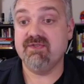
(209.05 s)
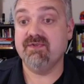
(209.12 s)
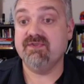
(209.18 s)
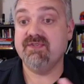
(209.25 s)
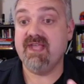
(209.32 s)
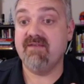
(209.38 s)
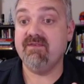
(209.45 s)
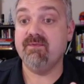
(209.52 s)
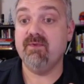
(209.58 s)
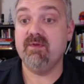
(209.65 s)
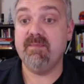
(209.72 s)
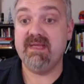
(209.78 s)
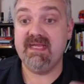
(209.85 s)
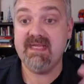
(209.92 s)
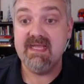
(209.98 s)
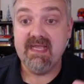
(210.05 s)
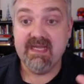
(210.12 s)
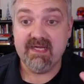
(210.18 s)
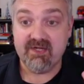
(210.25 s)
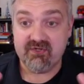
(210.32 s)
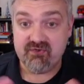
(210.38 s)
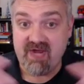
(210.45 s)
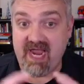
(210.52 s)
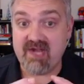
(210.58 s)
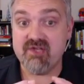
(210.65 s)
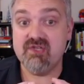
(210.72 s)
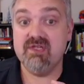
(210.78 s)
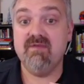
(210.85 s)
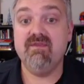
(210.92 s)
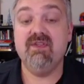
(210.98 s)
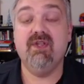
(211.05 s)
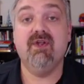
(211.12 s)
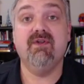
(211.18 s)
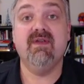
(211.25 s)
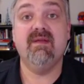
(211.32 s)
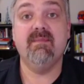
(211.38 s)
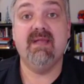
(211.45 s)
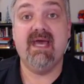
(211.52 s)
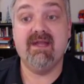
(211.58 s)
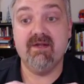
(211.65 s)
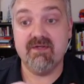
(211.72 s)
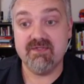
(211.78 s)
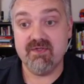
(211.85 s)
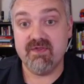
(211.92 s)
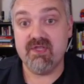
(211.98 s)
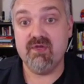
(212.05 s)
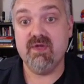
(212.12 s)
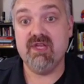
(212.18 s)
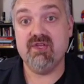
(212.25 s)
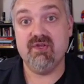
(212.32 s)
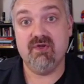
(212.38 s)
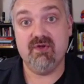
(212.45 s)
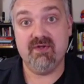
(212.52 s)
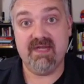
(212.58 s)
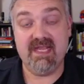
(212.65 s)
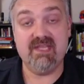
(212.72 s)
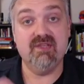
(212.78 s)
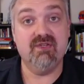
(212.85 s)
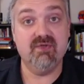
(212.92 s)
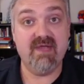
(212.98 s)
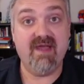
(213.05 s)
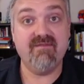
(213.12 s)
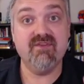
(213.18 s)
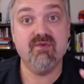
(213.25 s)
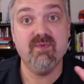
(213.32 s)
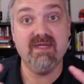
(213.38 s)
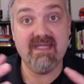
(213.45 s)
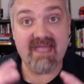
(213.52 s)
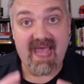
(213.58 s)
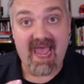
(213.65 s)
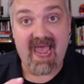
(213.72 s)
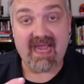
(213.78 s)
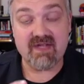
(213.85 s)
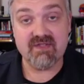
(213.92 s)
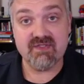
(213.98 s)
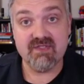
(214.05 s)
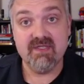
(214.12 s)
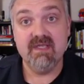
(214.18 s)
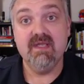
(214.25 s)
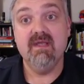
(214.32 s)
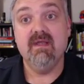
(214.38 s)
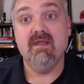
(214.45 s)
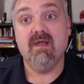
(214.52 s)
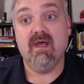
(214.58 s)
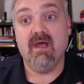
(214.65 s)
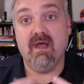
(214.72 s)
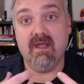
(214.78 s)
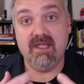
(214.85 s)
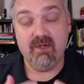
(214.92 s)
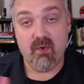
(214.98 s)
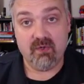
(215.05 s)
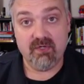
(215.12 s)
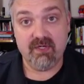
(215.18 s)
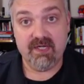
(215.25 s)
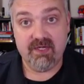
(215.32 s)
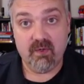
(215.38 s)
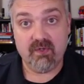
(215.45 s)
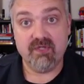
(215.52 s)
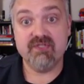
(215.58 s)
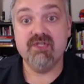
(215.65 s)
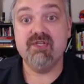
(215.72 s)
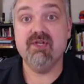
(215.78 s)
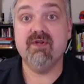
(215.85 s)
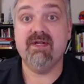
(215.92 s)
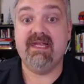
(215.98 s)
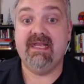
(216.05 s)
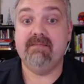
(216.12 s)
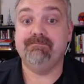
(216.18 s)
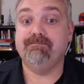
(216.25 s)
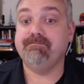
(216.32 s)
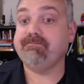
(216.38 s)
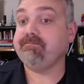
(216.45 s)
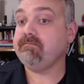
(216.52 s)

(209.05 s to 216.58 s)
So seven would be contraction of the urinary bladder so that you can urinate. You do have to relax in order to urinate.